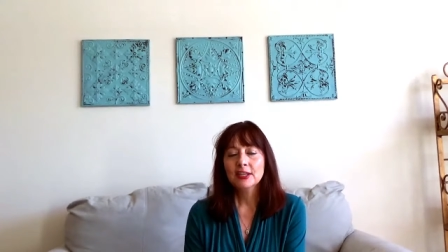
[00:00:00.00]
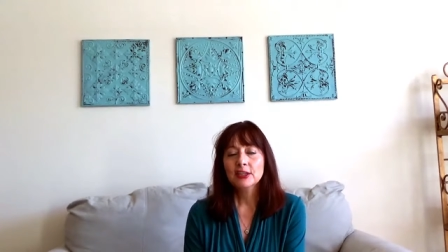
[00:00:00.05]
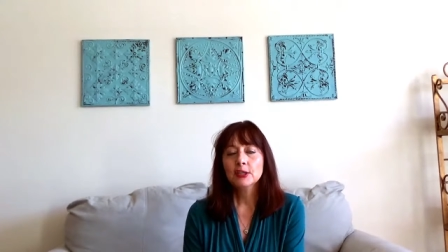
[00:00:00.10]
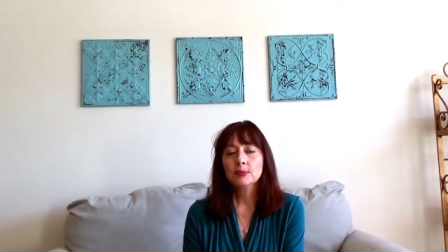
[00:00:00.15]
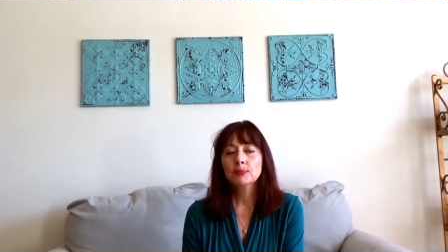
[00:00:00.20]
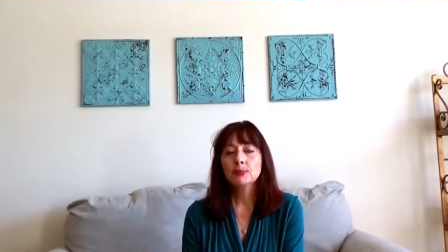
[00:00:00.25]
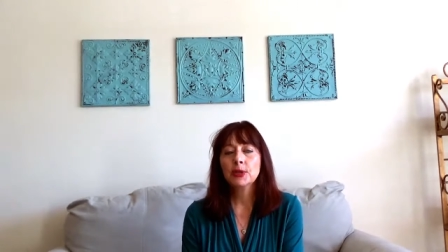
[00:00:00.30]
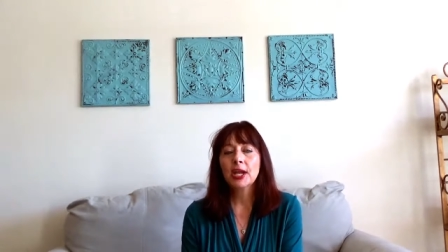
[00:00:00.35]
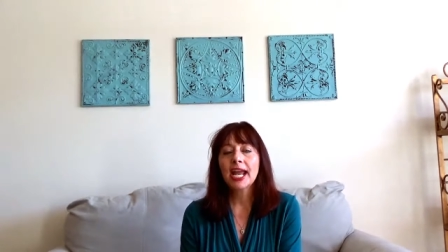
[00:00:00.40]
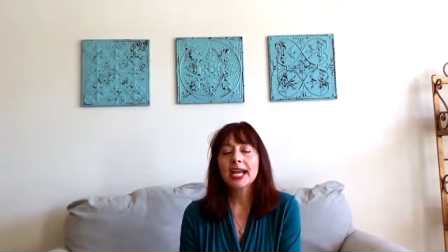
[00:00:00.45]
the
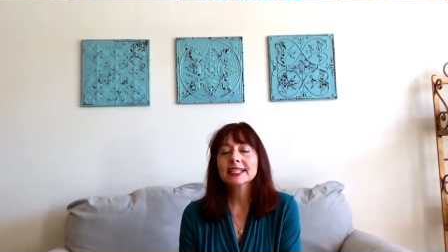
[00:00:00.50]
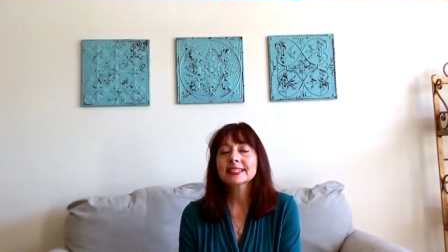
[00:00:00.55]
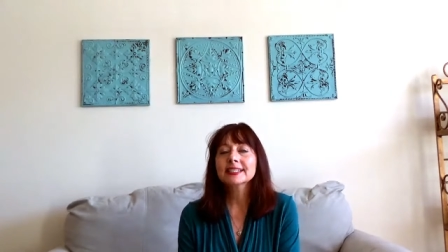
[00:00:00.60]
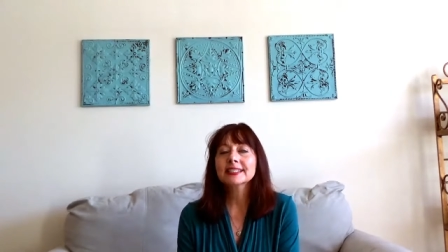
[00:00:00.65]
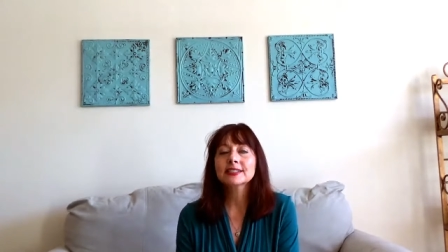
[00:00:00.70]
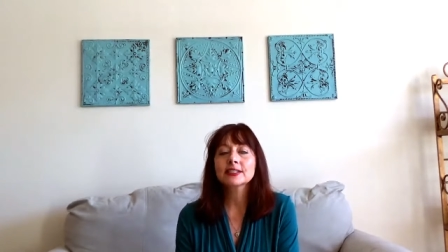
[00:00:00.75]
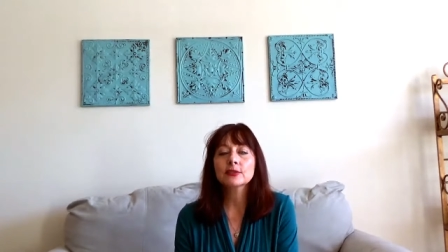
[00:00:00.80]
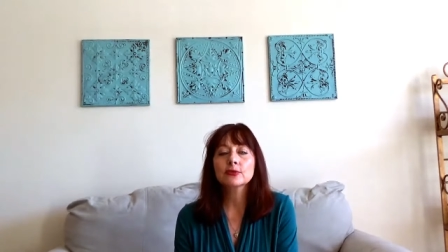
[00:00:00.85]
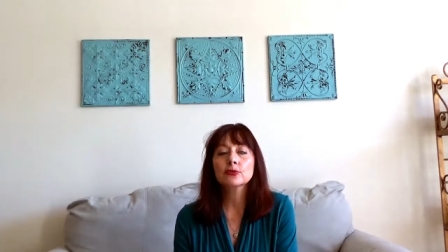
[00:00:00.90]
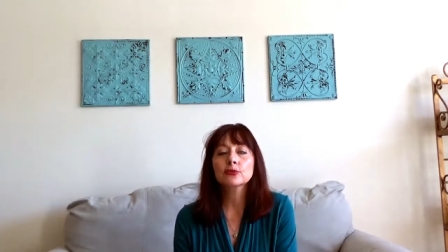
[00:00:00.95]

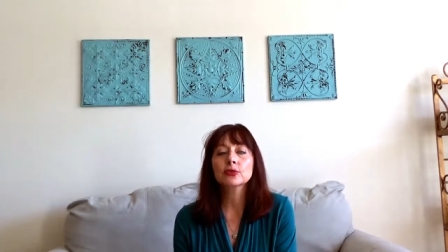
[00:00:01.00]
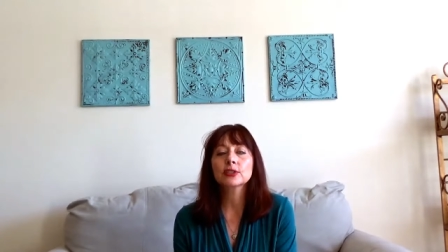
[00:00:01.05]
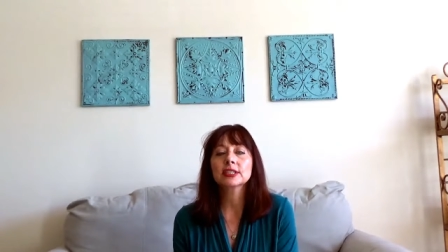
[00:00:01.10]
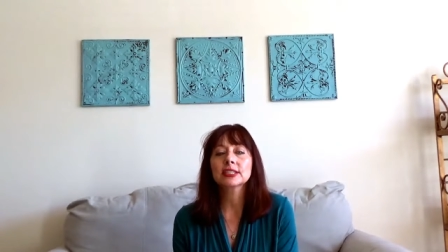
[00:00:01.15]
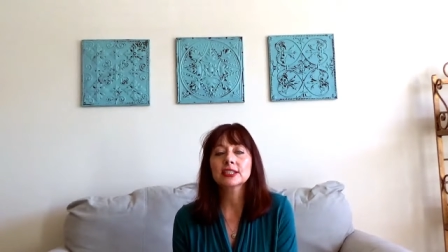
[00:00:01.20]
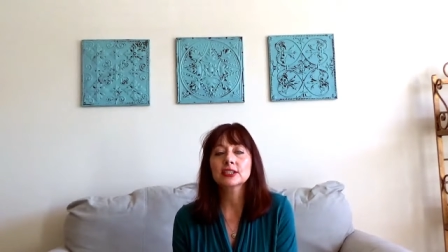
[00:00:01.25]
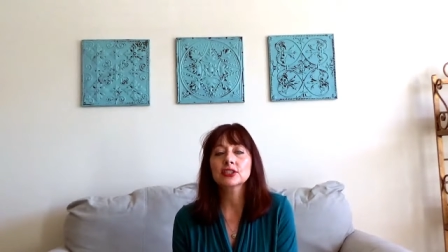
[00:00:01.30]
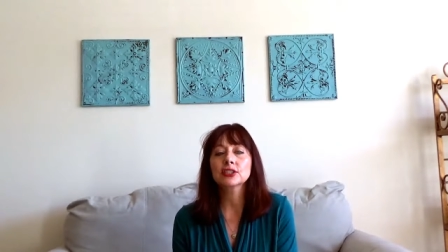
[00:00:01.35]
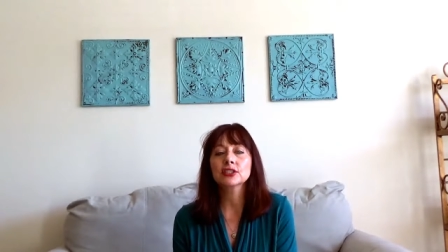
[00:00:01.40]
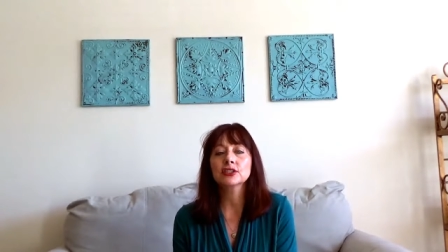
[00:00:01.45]
practice of
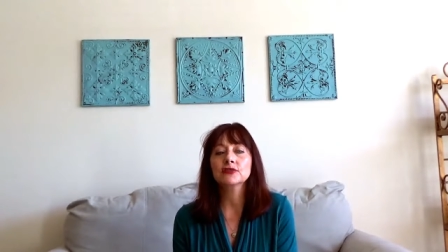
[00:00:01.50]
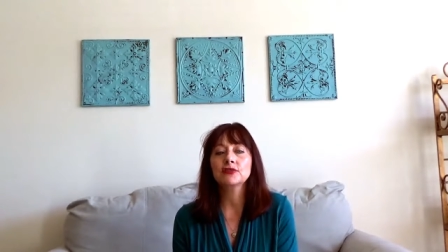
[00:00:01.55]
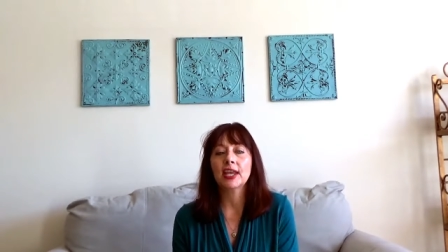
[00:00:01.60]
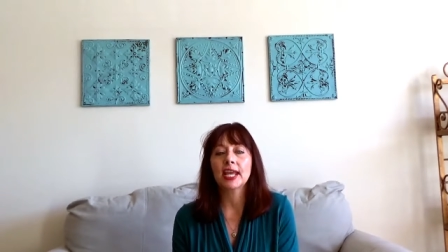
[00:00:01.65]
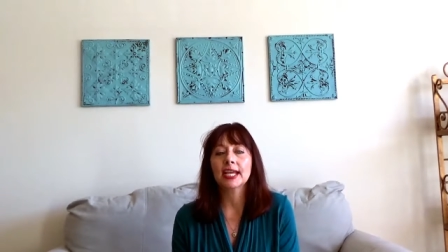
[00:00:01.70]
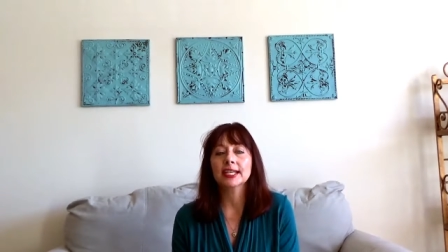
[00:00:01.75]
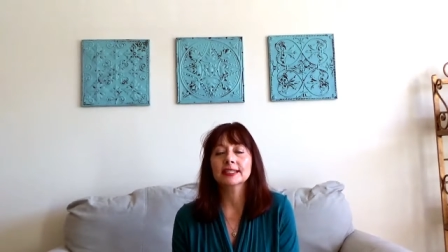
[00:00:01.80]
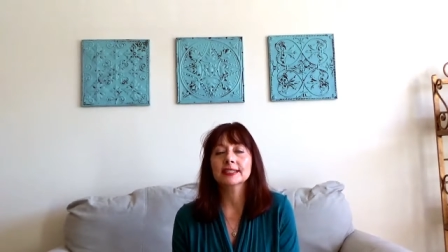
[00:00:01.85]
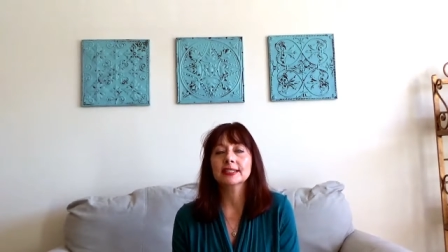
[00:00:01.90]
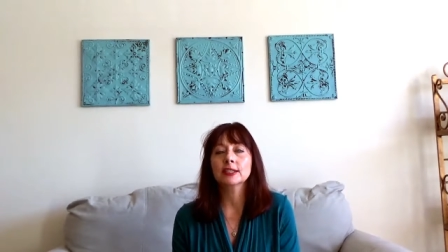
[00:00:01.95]
religious
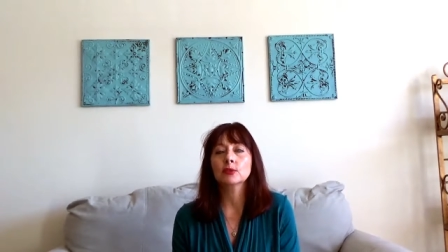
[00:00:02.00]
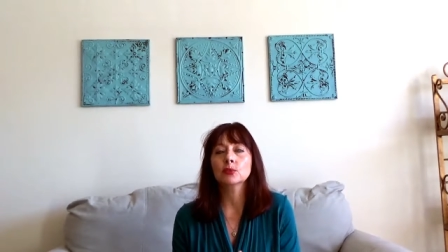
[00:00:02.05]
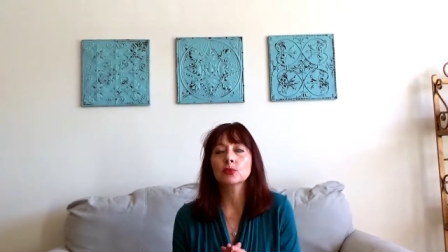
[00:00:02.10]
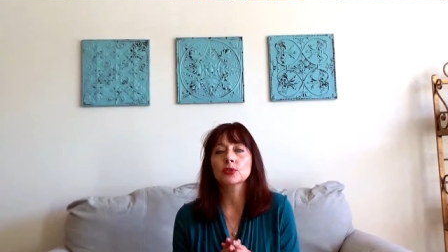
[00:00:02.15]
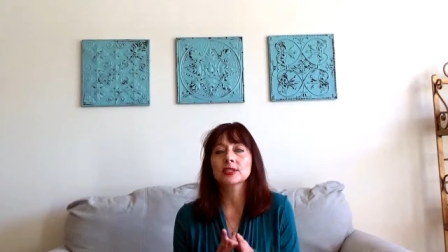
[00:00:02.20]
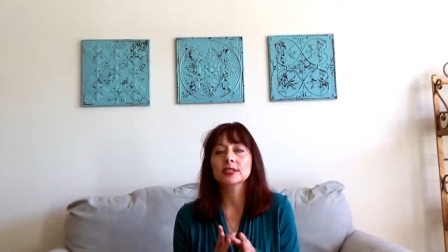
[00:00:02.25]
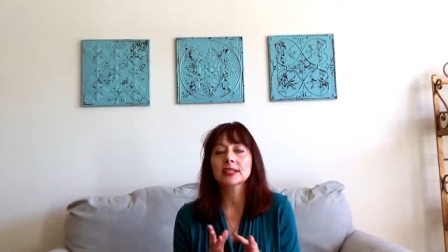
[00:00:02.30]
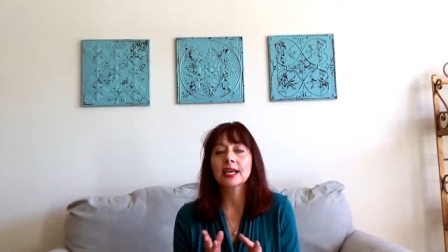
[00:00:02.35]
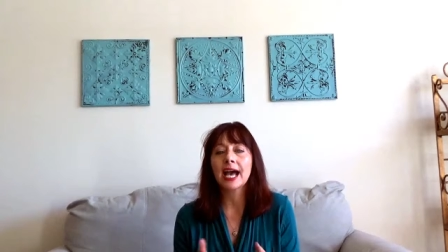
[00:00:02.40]
fasting was